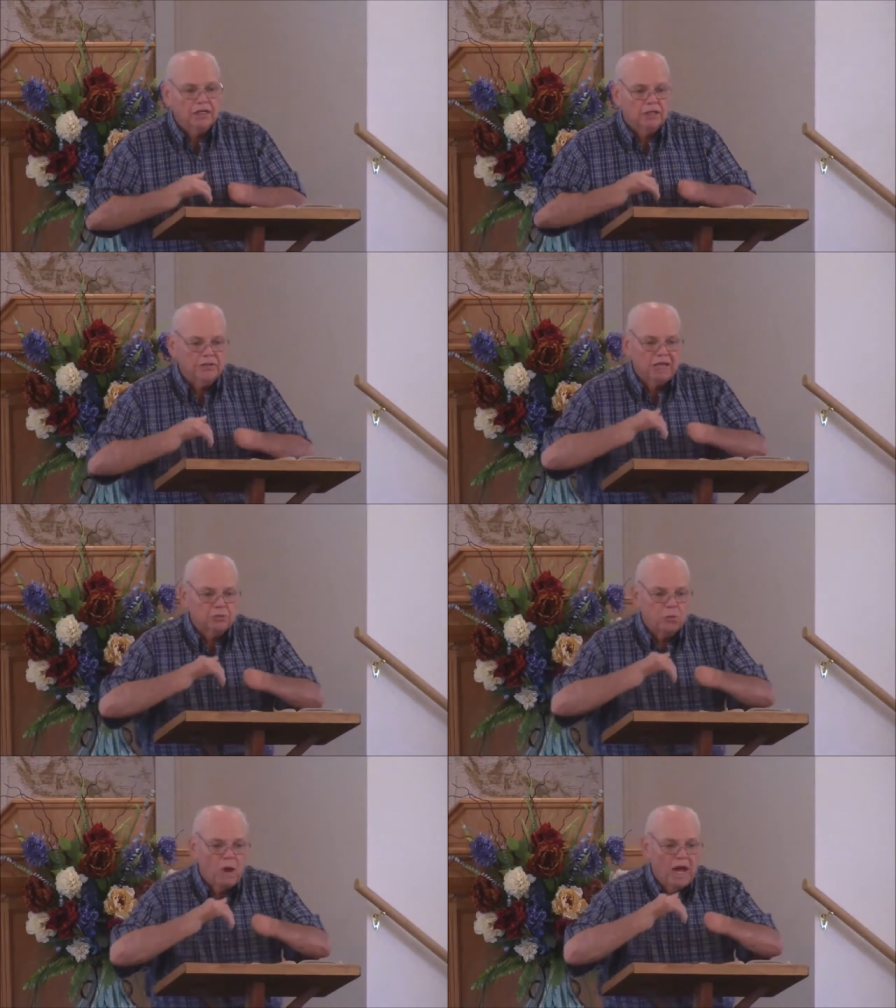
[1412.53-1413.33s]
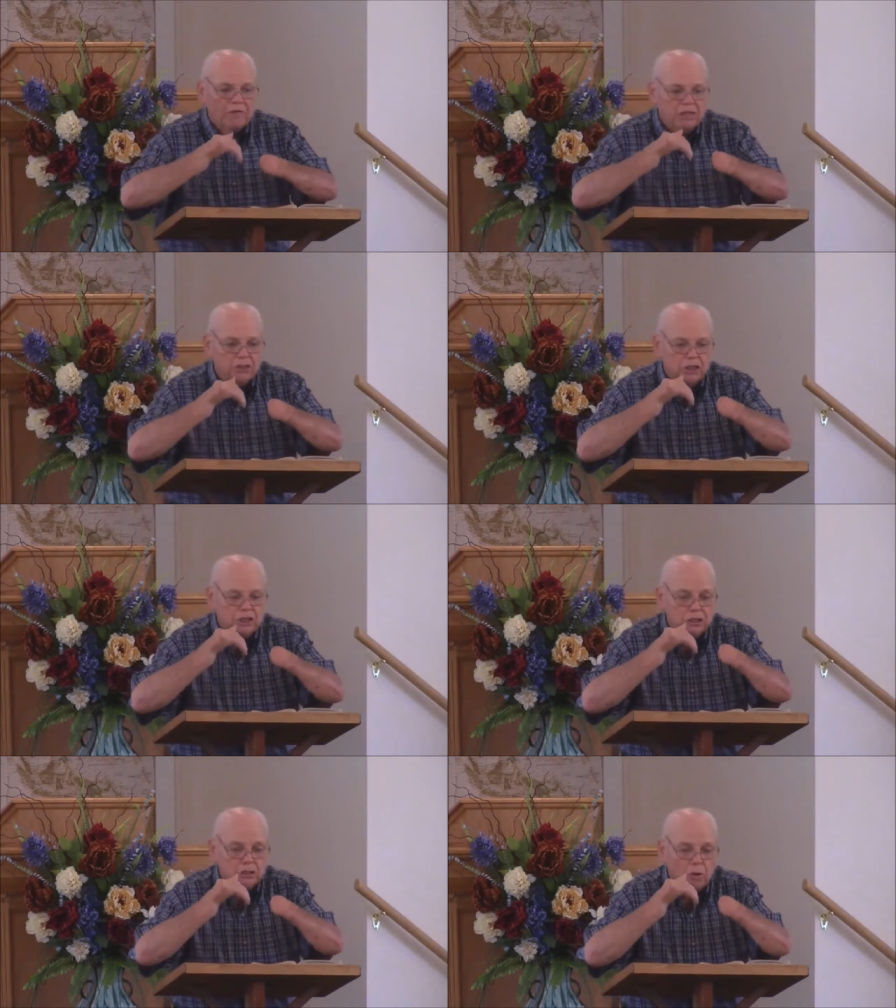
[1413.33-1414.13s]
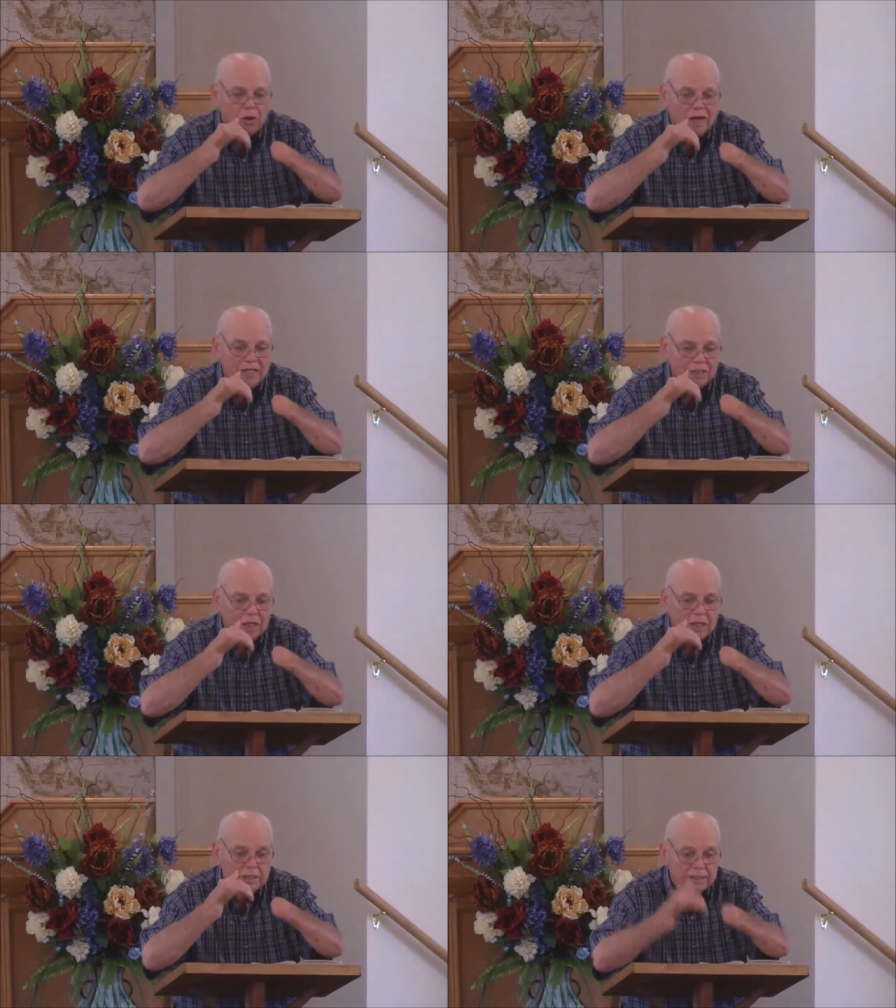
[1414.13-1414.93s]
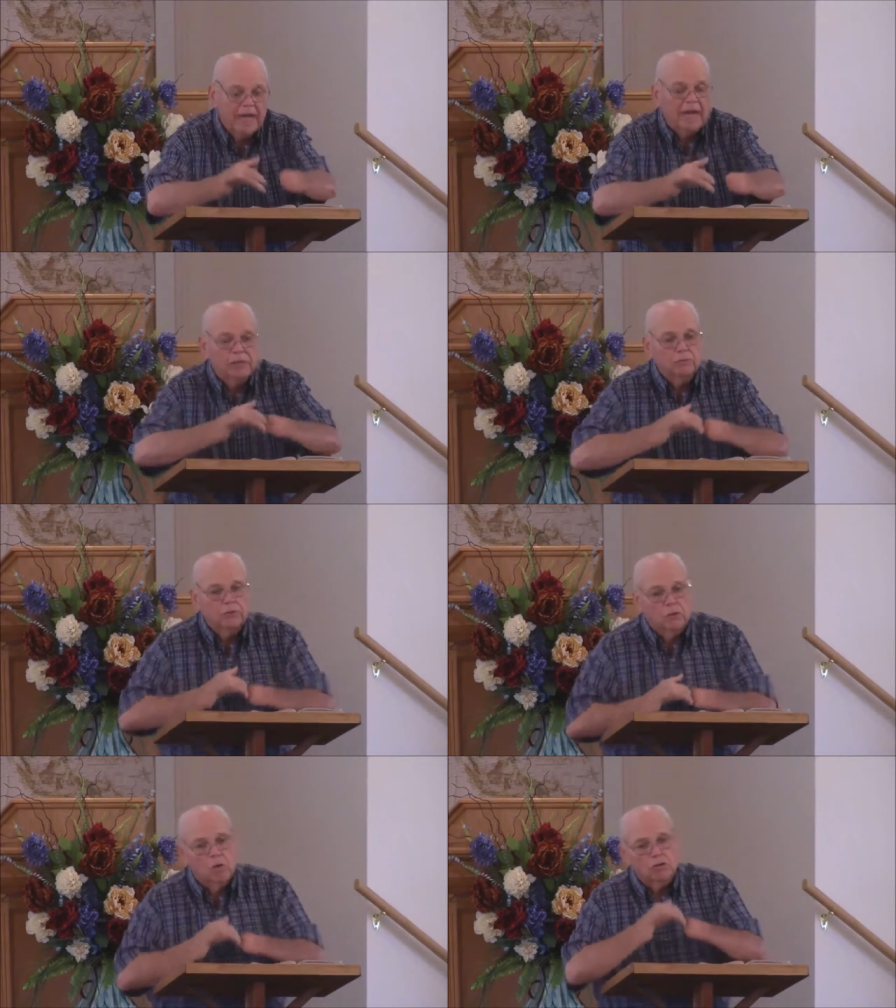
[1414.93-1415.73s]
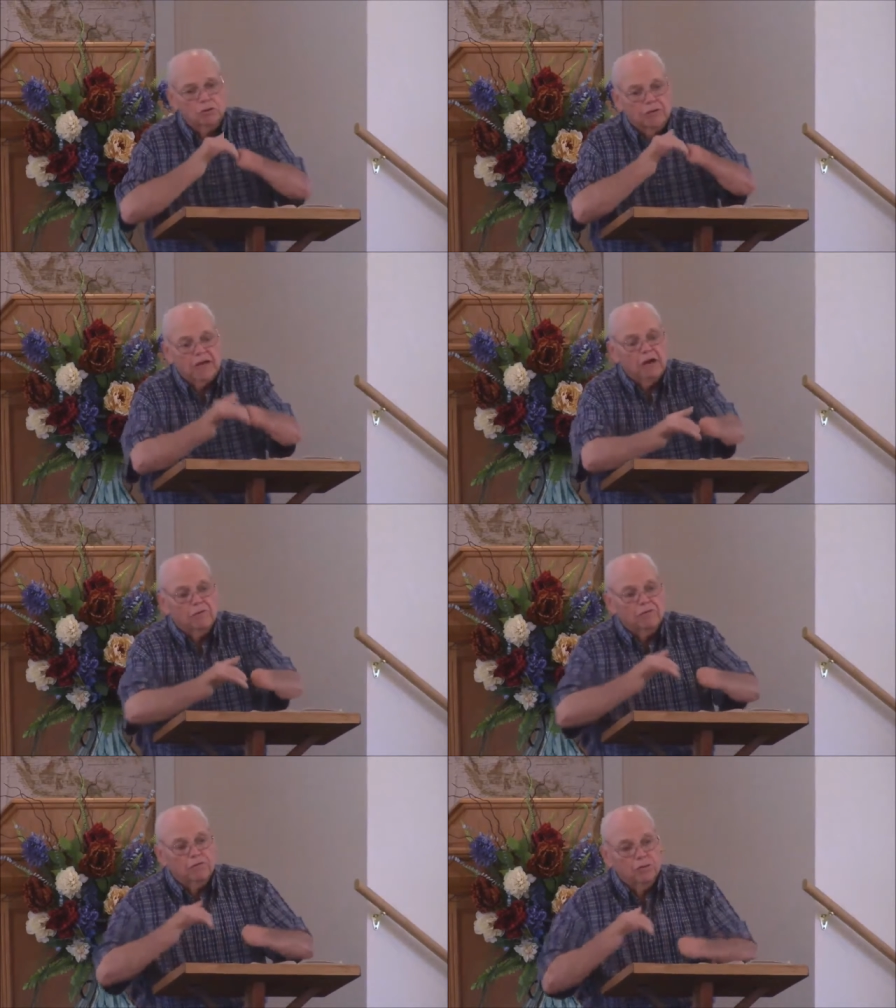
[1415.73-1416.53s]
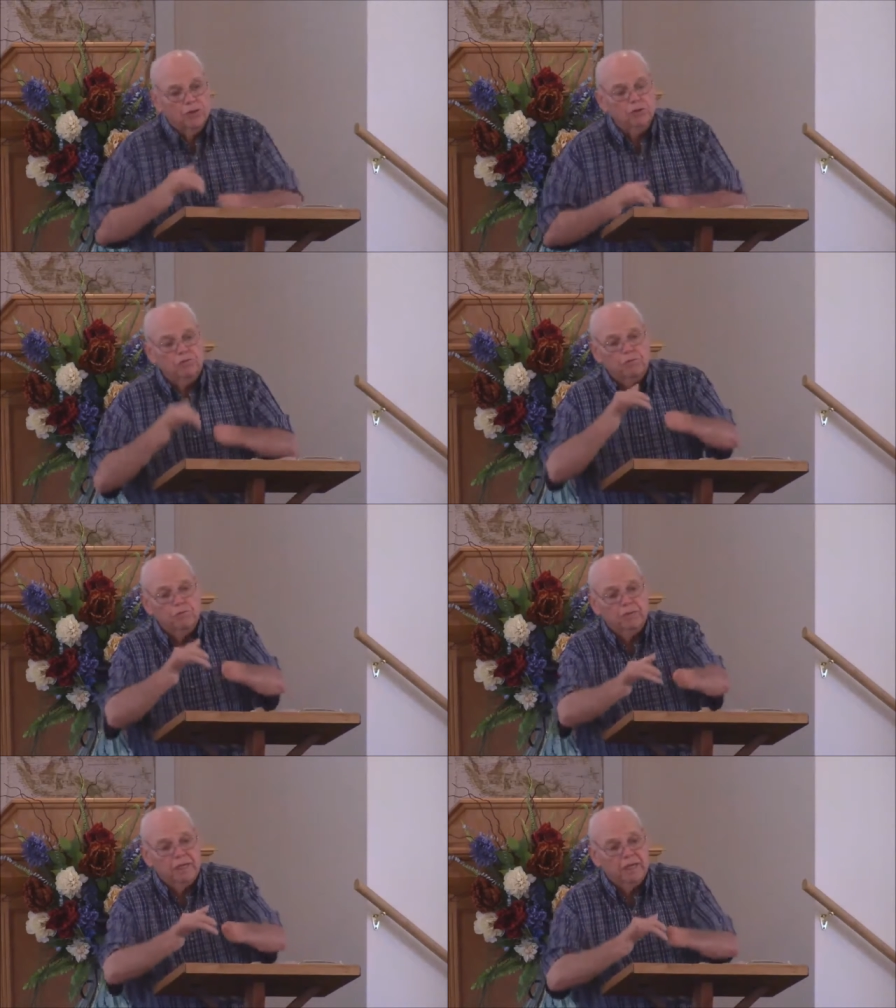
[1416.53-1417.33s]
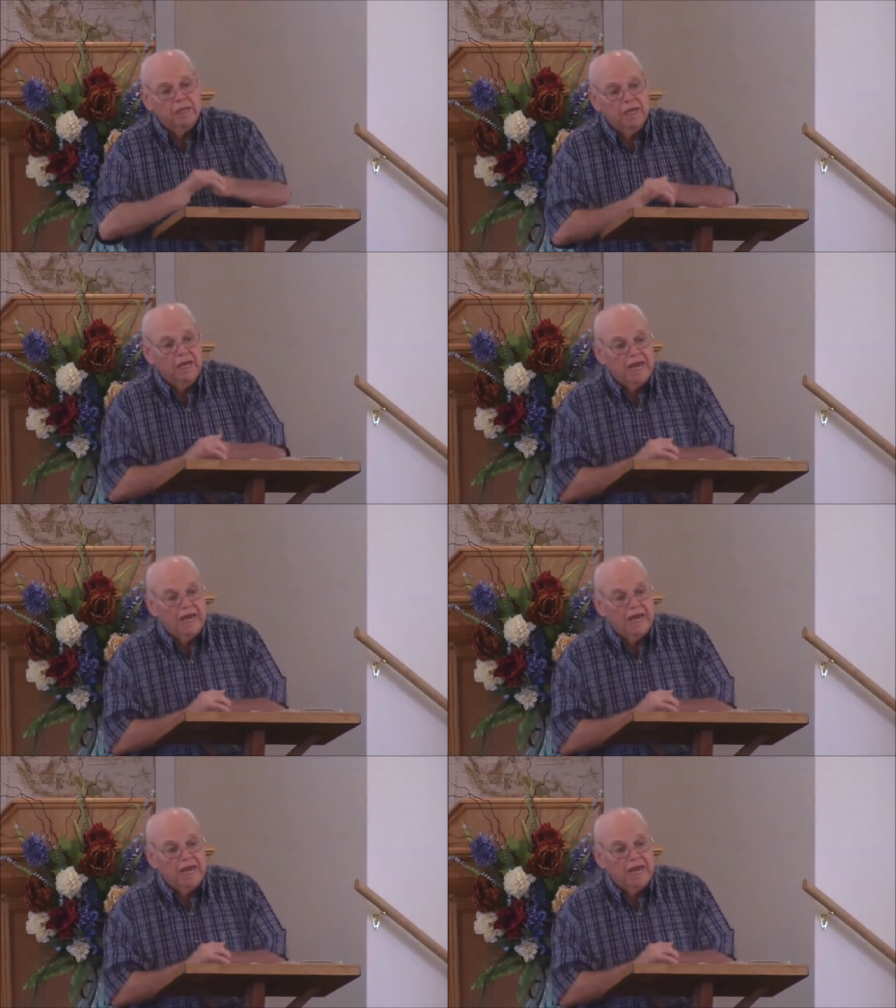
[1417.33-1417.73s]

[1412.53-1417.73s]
And that's why that Jesus Christ died on the cross of Calvary for you and for me,